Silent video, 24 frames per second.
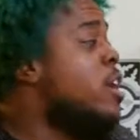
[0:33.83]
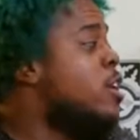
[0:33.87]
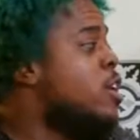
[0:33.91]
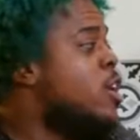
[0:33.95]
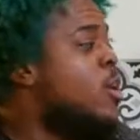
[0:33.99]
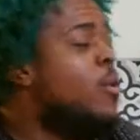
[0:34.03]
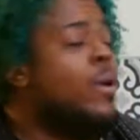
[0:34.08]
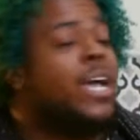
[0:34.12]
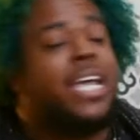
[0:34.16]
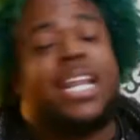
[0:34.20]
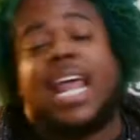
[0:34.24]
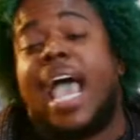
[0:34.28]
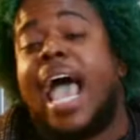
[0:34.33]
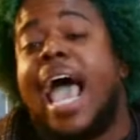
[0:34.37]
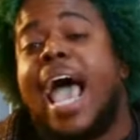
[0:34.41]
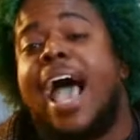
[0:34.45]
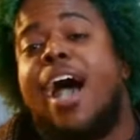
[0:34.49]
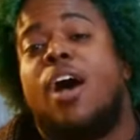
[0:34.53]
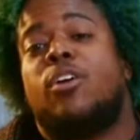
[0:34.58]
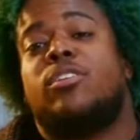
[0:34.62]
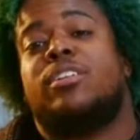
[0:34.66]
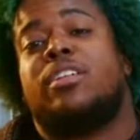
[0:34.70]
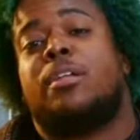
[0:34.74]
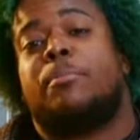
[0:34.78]
are going
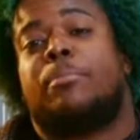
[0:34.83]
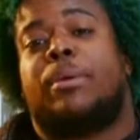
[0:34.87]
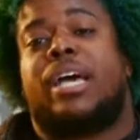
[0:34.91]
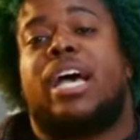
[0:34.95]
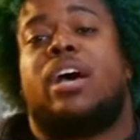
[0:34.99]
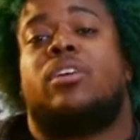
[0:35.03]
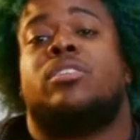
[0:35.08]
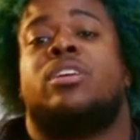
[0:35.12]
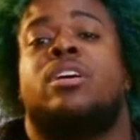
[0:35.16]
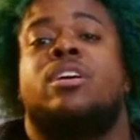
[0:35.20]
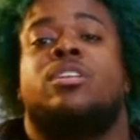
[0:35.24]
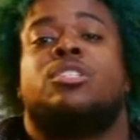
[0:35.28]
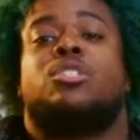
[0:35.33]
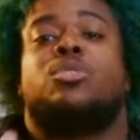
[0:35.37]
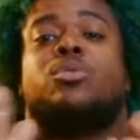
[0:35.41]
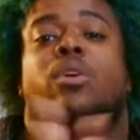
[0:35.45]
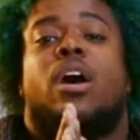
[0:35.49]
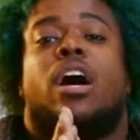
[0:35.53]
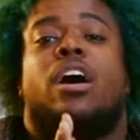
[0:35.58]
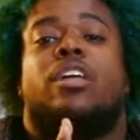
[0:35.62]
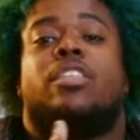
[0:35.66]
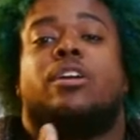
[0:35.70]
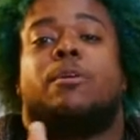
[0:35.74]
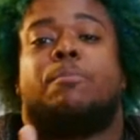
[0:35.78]
out and about to
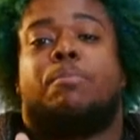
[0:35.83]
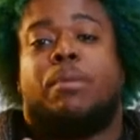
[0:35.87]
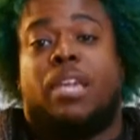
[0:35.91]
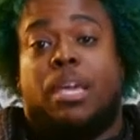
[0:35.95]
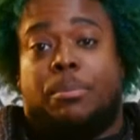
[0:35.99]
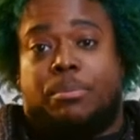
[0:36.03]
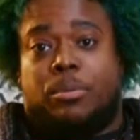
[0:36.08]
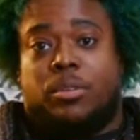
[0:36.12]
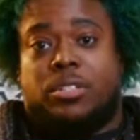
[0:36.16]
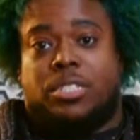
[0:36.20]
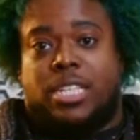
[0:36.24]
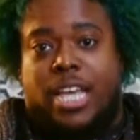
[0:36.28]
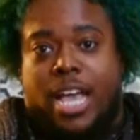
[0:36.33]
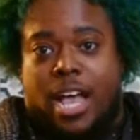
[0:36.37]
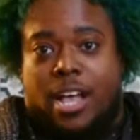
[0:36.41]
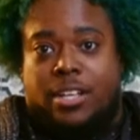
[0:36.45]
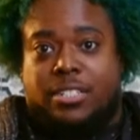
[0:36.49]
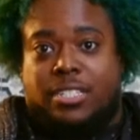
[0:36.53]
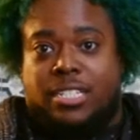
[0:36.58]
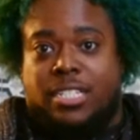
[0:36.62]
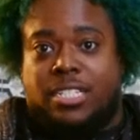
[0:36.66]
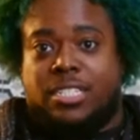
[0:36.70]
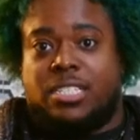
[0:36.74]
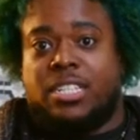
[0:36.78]
other people's
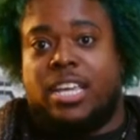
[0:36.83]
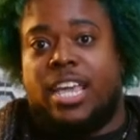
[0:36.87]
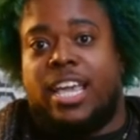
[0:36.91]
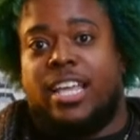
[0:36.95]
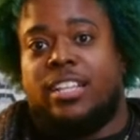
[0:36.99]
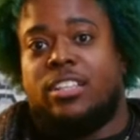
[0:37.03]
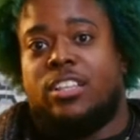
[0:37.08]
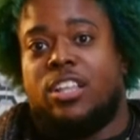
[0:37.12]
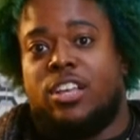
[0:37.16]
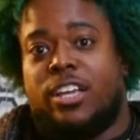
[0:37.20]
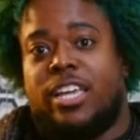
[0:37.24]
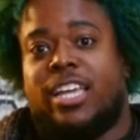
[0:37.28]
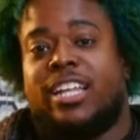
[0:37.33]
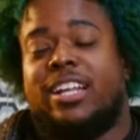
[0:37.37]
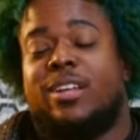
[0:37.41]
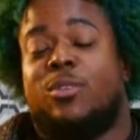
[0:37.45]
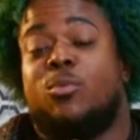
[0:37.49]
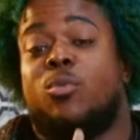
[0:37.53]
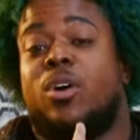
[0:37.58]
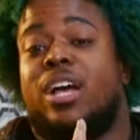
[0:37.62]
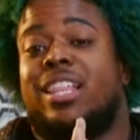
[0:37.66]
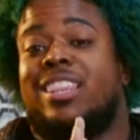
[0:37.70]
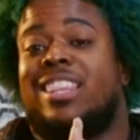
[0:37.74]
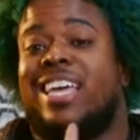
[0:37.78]
houses and looking at
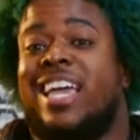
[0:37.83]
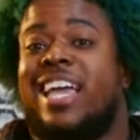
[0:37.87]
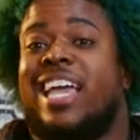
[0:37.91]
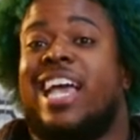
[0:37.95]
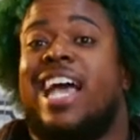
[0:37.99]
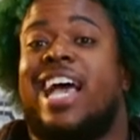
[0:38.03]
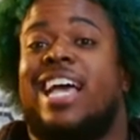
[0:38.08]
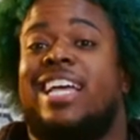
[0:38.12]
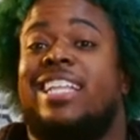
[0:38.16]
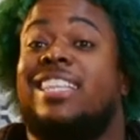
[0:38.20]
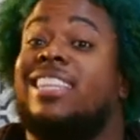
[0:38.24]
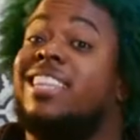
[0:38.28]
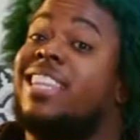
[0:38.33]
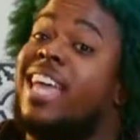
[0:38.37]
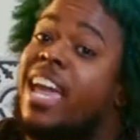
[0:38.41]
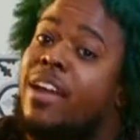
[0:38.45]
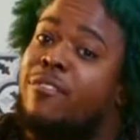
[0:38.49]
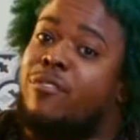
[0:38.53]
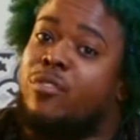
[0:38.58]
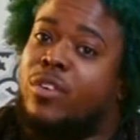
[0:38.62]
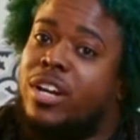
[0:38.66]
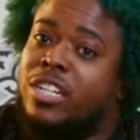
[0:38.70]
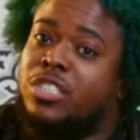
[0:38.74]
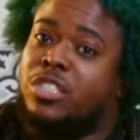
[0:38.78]
what they got in their
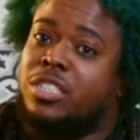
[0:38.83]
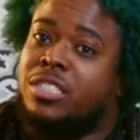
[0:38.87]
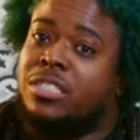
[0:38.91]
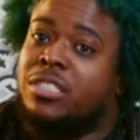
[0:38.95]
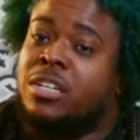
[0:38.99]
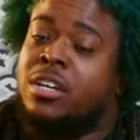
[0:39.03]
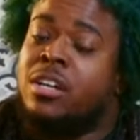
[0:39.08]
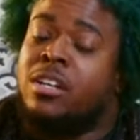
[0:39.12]
fridges.